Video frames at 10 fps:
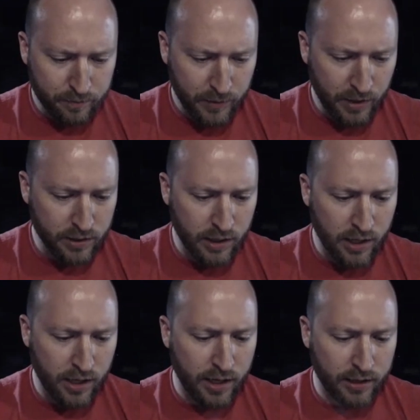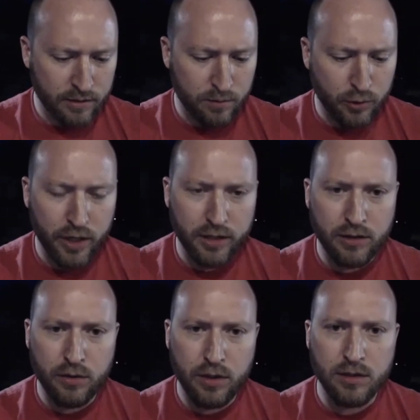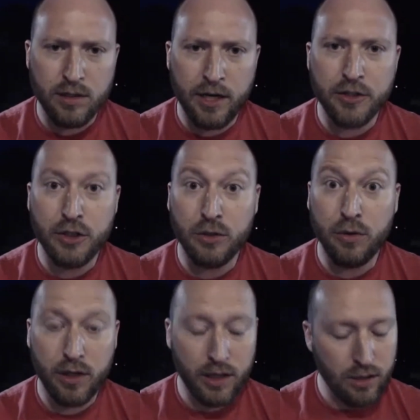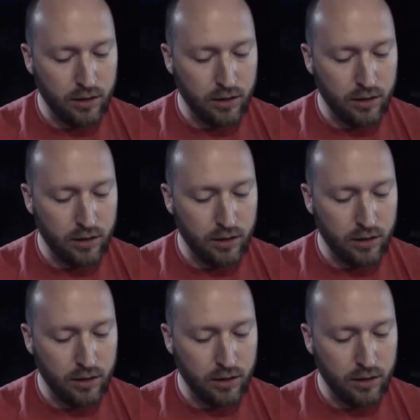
It's kind of got some grit to it. It's kind of toothy.